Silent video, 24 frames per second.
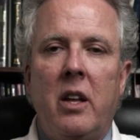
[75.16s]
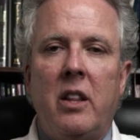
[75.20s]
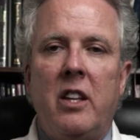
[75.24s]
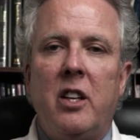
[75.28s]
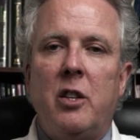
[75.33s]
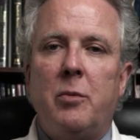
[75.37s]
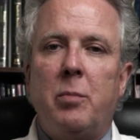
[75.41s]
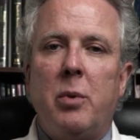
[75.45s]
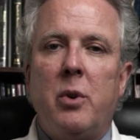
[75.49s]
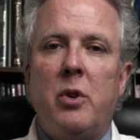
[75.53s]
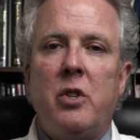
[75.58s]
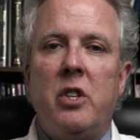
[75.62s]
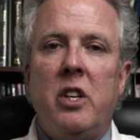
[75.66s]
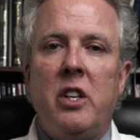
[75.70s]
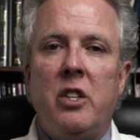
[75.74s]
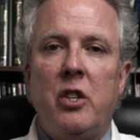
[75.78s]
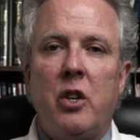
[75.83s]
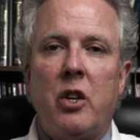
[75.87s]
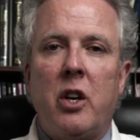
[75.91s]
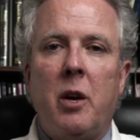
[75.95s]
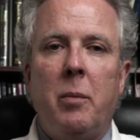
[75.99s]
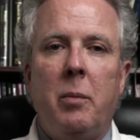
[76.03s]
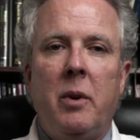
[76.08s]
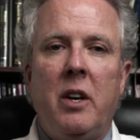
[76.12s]
This
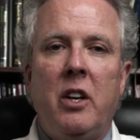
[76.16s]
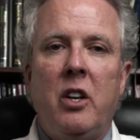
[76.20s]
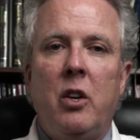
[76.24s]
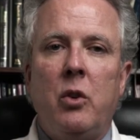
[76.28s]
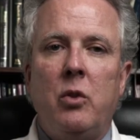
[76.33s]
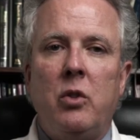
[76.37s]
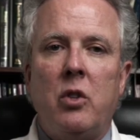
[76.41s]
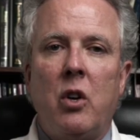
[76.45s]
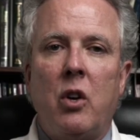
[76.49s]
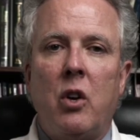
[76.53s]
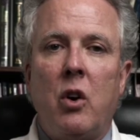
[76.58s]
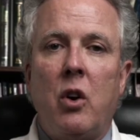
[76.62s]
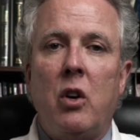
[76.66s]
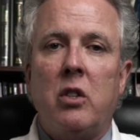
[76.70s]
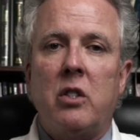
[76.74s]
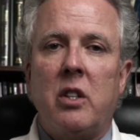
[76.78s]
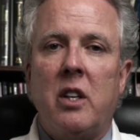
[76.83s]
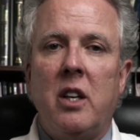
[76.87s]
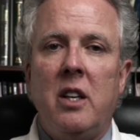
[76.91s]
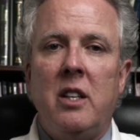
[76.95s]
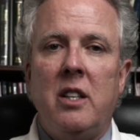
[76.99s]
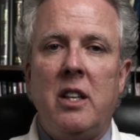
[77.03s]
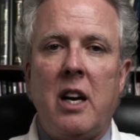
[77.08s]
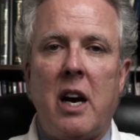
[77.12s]
procedure can be used on all
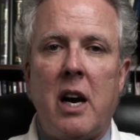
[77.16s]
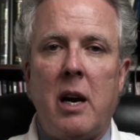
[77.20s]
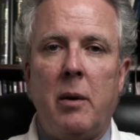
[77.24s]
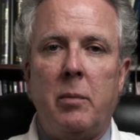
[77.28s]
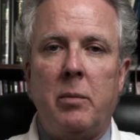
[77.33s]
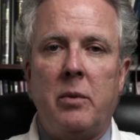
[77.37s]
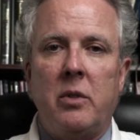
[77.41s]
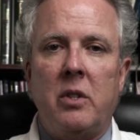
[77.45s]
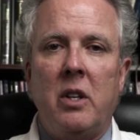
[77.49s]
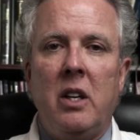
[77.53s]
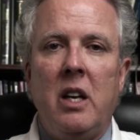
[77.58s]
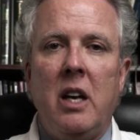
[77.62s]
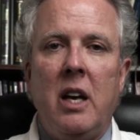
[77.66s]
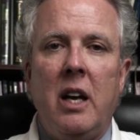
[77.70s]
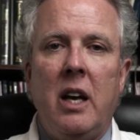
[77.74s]
skin types.